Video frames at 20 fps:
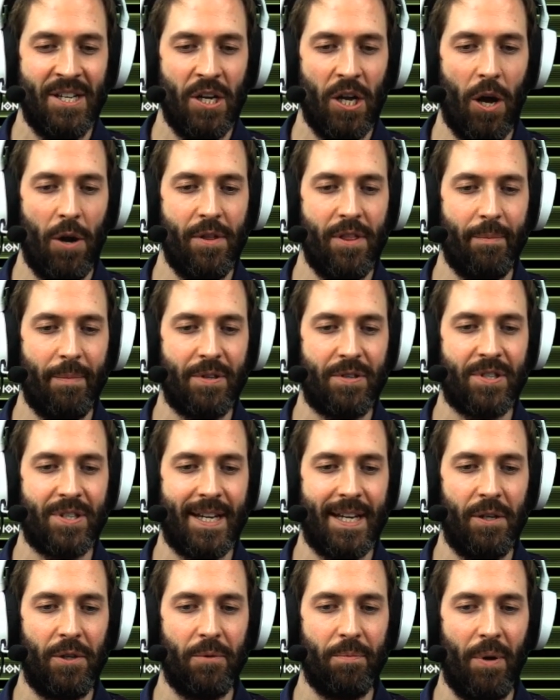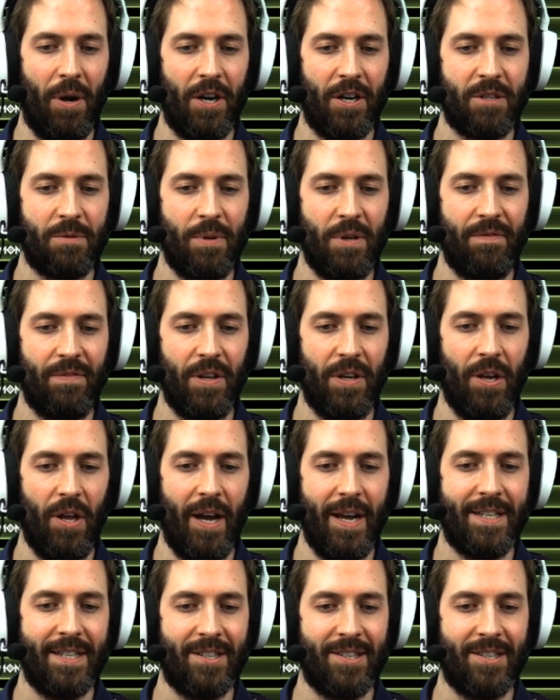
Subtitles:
Only the most skilled marksmen of the Night